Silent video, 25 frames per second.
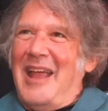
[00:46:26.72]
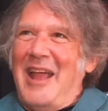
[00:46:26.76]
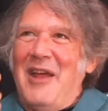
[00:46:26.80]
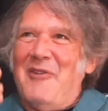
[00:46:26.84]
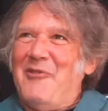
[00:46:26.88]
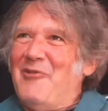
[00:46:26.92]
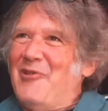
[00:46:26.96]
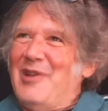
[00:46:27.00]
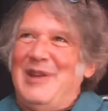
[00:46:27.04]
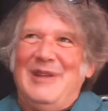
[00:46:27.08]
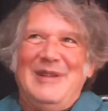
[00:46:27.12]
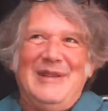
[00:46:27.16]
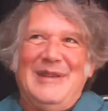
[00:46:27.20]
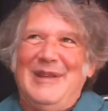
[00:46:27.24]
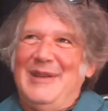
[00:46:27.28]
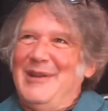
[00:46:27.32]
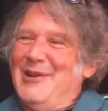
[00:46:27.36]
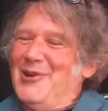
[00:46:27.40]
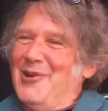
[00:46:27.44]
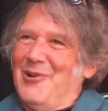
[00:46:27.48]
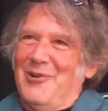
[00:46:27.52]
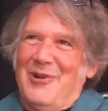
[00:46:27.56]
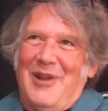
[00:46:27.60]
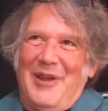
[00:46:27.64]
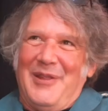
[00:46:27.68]
every
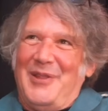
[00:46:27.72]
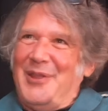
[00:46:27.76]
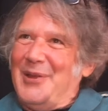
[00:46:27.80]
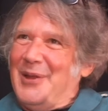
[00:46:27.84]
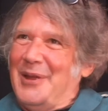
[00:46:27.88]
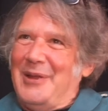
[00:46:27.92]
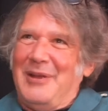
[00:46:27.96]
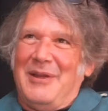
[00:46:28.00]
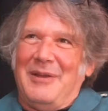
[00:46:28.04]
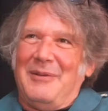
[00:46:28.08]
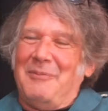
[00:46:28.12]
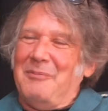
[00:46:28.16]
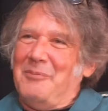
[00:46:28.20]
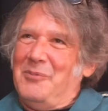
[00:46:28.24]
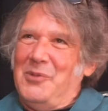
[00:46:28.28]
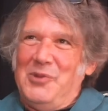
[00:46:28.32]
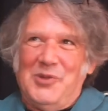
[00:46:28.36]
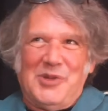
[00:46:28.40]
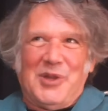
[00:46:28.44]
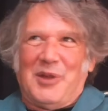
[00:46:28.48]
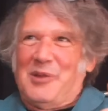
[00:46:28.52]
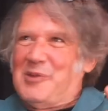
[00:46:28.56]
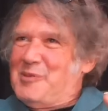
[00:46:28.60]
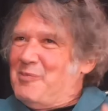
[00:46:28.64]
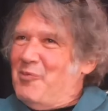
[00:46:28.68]
year I think
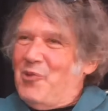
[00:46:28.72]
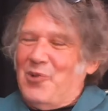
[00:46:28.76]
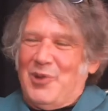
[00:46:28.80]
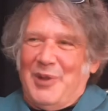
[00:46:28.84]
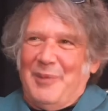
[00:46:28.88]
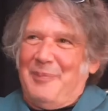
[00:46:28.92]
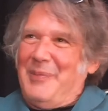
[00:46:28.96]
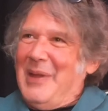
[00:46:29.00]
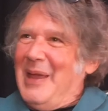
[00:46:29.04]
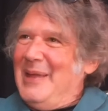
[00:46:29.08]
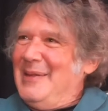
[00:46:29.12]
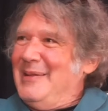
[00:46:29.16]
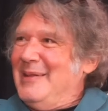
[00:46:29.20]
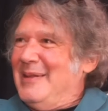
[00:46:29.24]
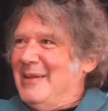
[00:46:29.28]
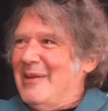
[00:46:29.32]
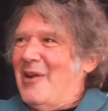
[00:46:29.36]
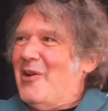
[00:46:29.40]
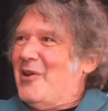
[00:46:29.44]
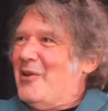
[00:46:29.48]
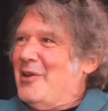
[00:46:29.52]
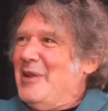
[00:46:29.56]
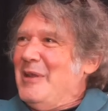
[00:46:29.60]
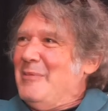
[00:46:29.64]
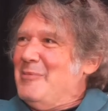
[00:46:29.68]
music is more dependent
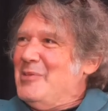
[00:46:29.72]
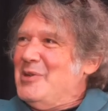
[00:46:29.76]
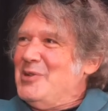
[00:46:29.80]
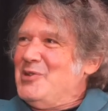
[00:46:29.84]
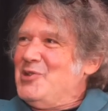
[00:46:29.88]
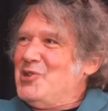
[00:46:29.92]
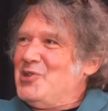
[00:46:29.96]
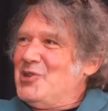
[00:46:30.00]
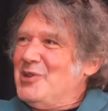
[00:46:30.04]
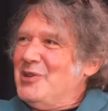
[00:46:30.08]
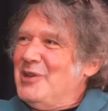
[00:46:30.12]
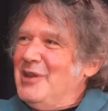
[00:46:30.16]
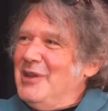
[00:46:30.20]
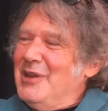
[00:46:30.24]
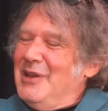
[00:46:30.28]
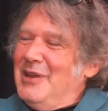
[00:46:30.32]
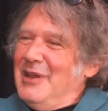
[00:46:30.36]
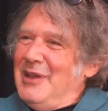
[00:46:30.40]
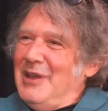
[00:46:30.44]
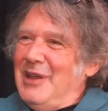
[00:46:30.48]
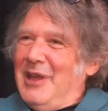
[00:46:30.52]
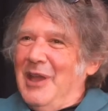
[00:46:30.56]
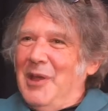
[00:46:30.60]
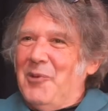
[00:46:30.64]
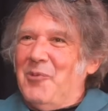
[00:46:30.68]
on image.
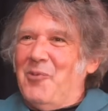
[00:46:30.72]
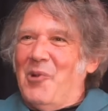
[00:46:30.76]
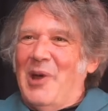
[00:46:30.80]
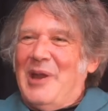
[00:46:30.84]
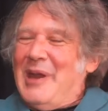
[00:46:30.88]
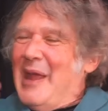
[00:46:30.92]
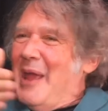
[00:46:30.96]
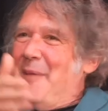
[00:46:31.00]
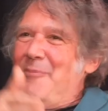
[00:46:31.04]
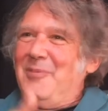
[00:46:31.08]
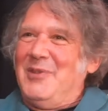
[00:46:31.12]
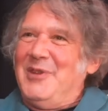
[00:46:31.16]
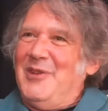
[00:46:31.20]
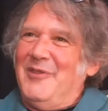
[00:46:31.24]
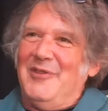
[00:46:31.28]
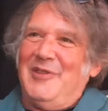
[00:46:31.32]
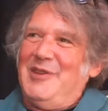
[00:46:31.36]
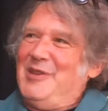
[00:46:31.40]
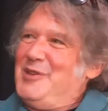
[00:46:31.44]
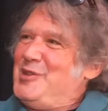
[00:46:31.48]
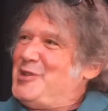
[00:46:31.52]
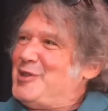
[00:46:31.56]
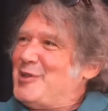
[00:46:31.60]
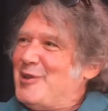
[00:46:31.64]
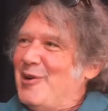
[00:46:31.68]
And when
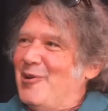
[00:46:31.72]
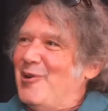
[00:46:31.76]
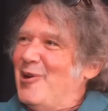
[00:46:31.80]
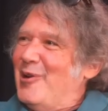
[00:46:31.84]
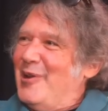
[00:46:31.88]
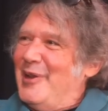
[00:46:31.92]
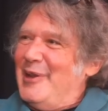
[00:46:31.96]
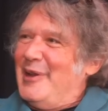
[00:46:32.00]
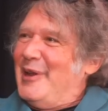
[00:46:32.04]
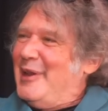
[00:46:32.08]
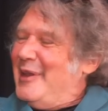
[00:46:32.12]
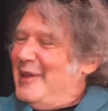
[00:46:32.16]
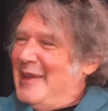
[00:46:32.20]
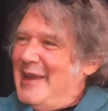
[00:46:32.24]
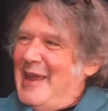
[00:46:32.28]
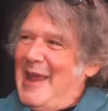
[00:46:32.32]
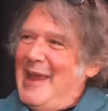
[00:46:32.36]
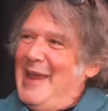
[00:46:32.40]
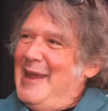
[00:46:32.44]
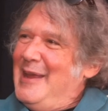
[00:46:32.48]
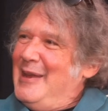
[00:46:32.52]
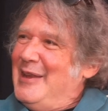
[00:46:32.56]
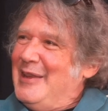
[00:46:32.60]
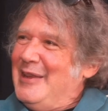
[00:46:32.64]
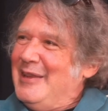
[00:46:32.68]
MTV started in the
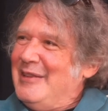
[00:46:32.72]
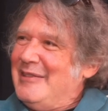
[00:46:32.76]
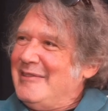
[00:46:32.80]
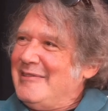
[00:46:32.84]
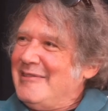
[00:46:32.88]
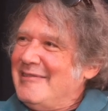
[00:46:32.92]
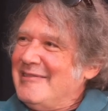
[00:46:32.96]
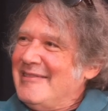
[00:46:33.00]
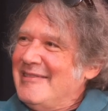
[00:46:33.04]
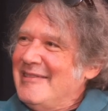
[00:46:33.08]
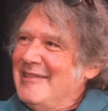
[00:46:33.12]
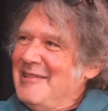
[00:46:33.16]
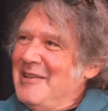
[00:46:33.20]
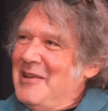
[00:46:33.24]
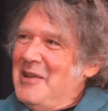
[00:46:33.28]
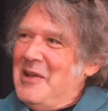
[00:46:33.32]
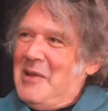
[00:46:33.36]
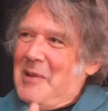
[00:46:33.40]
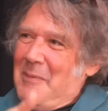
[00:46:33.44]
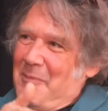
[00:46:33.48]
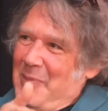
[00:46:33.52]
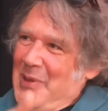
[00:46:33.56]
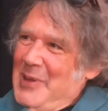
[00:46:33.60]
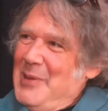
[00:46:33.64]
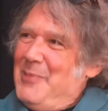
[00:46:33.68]
80s,
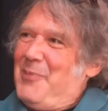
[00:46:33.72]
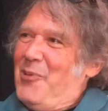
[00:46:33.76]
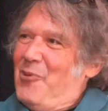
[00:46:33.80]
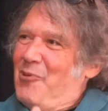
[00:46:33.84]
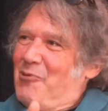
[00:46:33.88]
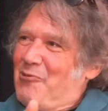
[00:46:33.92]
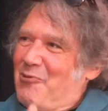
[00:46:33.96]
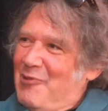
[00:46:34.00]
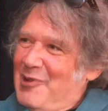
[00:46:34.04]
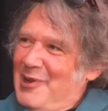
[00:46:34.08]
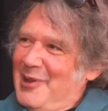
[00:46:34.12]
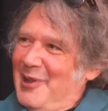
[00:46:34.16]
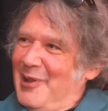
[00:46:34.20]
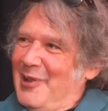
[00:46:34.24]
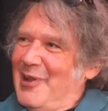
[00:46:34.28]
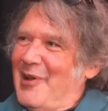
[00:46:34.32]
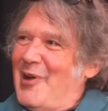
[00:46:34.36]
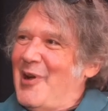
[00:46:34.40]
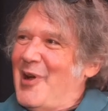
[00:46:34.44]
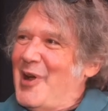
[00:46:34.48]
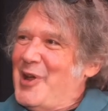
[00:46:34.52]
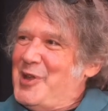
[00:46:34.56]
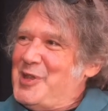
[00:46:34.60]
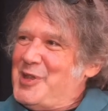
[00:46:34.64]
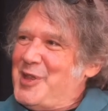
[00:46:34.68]
people
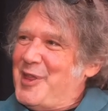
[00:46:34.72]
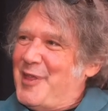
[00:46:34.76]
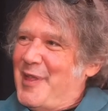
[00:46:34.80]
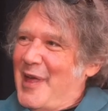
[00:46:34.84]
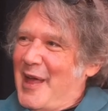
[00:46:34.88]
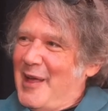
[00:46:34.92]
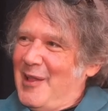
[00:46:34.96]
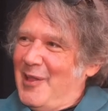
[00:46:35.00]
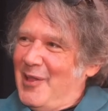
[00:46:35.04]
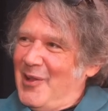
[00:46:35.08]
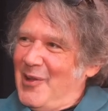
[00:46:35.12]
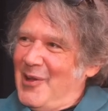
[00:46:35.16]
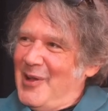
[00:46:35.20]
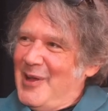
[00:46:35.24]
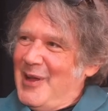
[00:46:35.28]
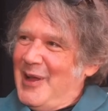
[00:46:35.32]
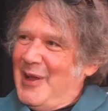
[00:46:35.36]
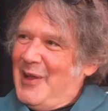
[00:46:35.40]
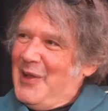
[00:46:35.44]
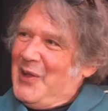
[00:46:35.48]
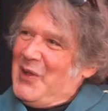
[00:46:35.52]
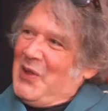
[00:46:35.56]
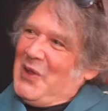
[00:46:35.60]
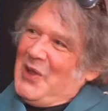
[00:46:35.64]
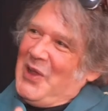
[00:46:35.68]
realized that
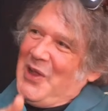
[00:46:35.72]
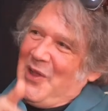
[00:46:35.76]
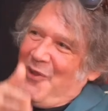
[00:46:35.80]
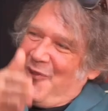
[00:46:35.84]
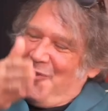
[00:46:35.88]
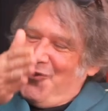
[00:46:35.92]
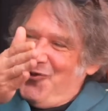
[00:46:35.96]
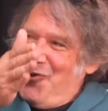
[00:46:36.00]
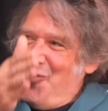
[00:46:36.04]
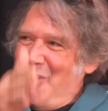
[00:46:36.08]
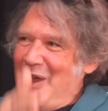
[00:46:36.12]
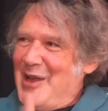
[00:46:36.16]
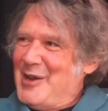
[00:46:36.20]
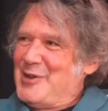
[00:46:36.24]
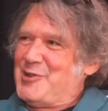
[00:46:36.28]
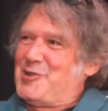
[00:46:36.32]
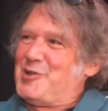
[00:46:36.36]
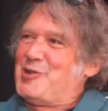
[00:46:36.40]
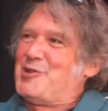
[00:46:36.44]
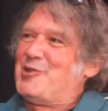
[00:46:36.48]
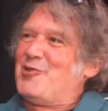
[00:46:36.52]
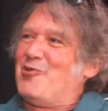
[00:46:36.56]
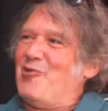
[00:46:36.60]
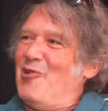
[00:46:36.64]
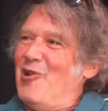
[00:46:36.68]
like if you had a
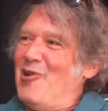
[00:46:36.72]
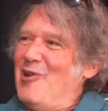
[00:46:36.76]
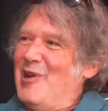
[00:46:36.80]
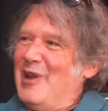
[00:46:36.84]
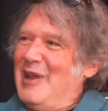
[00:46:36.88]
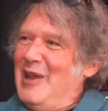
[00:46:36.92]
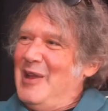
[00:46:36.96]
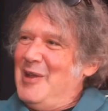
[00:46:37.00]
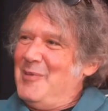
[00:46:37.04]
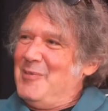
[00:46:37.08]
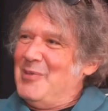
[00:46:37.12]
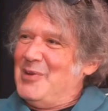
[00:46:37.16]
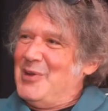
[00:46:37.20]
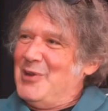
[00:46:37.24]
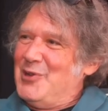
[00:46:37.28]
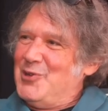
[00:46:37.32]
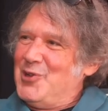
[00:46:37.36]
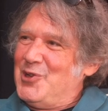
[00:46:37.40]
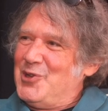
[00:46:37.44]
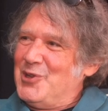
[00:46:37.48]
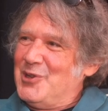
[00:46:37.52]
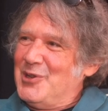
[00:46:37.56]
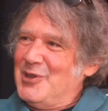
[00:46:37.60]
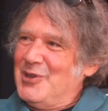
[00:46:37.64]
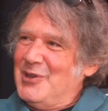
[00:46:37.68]
strong
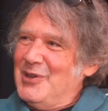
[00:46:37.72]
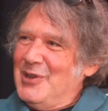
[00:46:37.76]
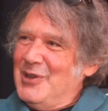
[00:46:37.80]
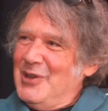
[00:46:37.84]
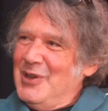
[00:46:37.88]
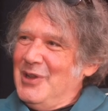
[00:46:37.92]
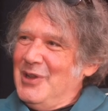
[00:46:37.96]
image